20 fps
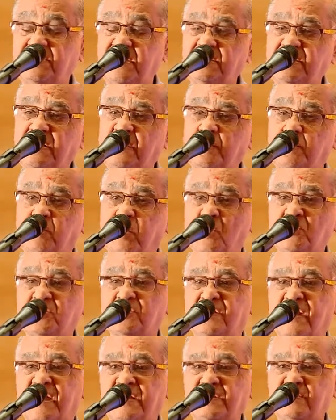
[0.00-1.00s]
set of
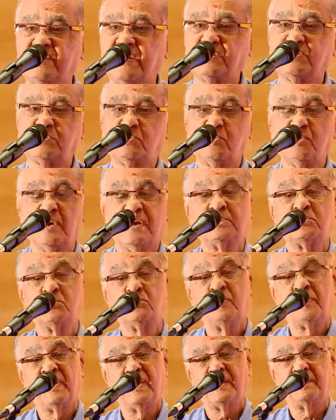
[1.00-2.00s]
postgraduate students
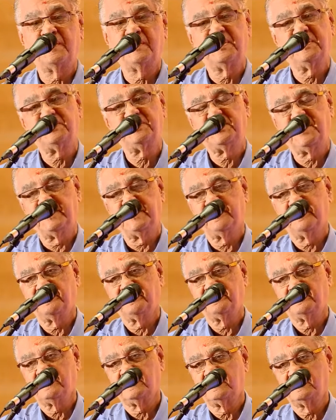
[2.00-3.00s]
whom I am
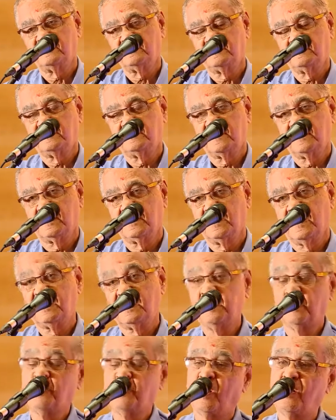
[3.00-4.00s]
teaching,
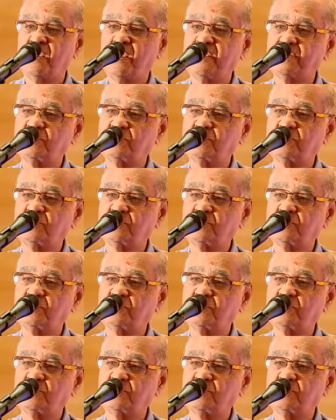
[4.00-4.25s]
and the boy